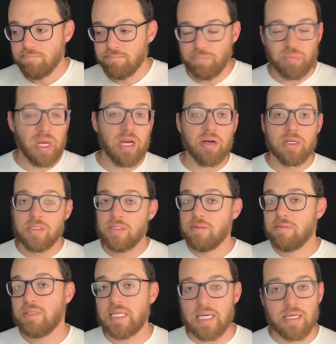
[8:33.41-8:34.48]
parent
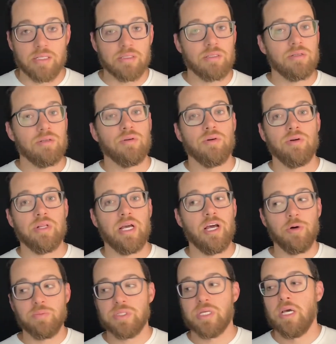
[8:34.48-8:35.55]
the kids or that
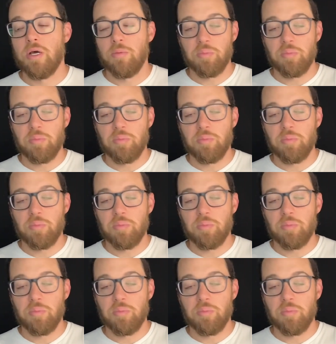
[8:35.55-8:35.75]
helps